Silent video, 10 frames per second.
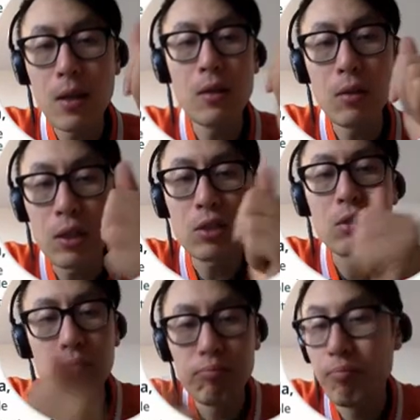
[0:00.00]
you can
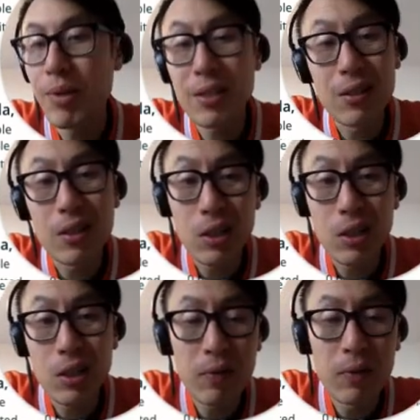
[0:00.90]
basically check
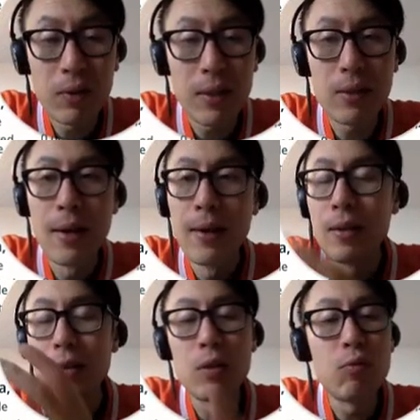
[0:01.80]
them off the list.
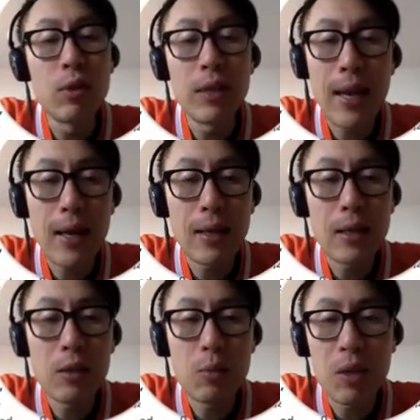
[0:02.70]
This is really
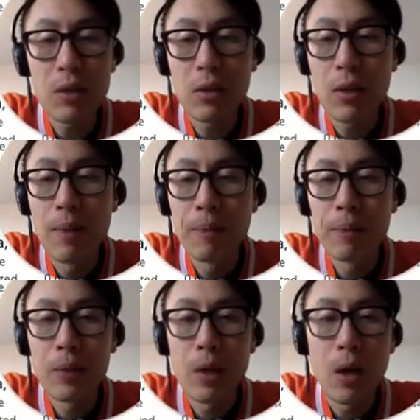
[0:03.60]
handy, especially
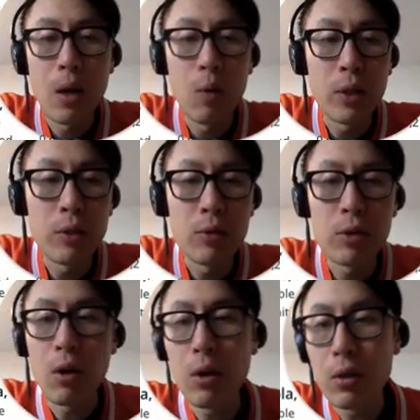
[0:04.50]
when you
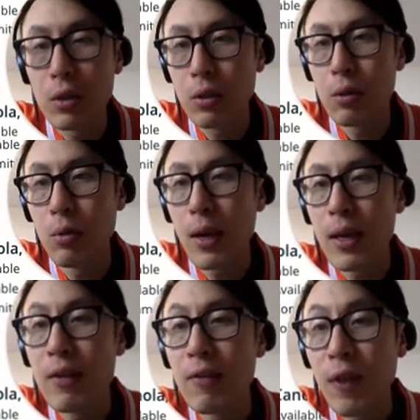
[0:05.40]
start to
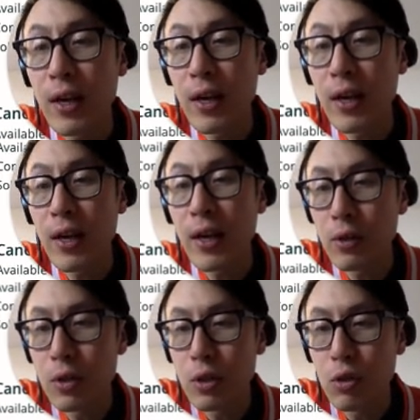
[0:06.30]
invite
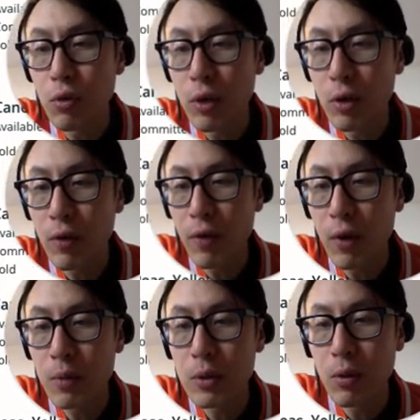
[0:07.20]
others to join your
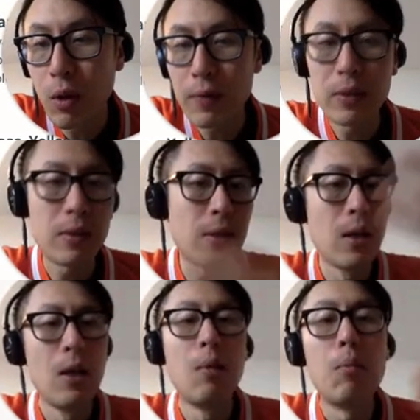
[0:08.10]
farm. So obviously
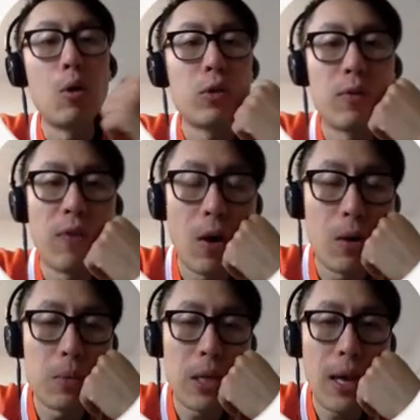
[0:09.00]
most
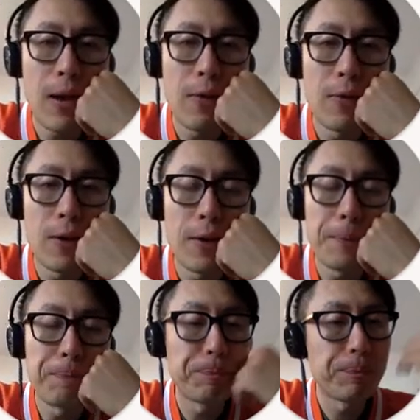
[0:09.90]
farms have
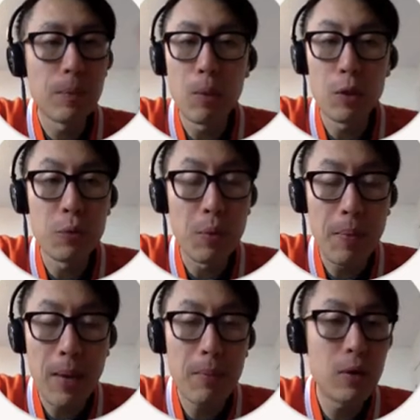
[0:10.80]
multiple
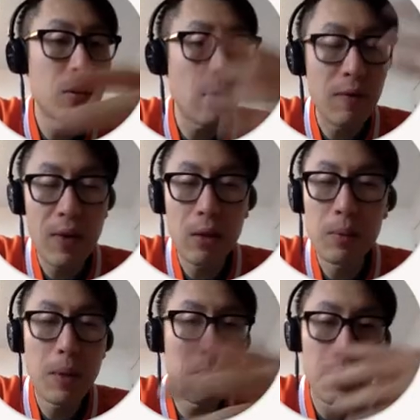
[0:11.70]
members, you have
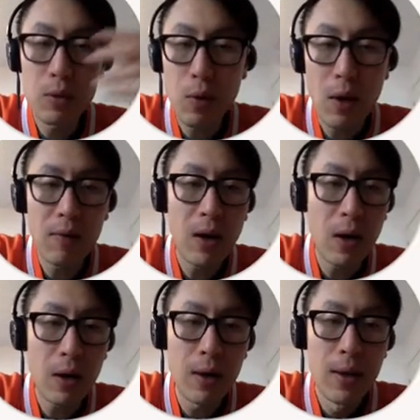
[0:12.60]
family members, you have
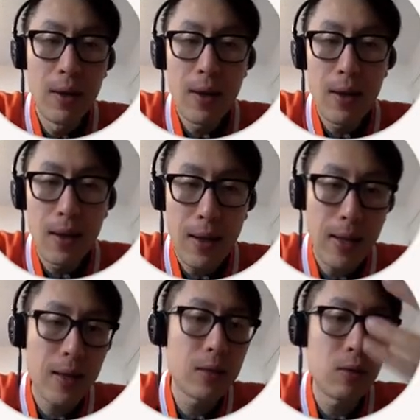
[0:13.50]
hired
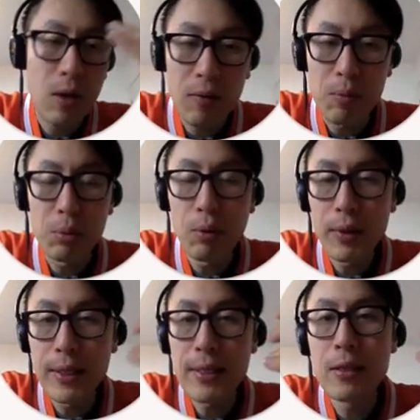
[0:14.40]
hands, you have
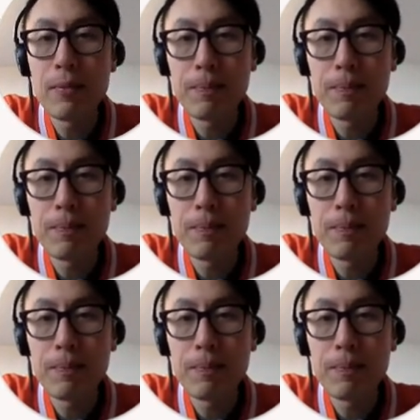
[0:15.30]
employees,